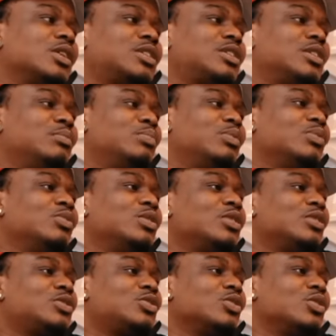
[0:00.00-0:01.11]
cause C Blu
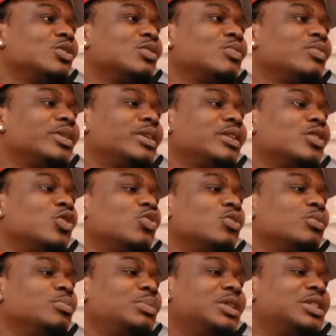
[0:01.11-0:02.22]
did a song with
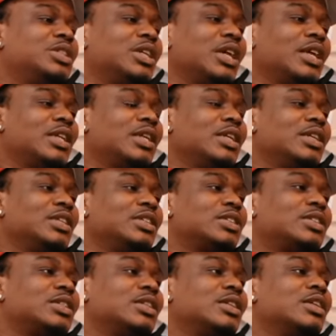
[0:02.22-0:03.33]
OMBJD and
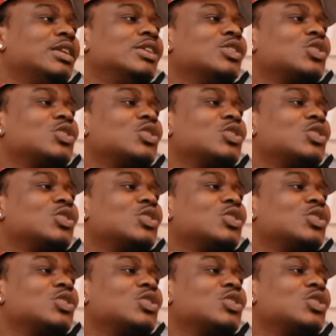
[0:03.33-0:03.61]
yeah. shit.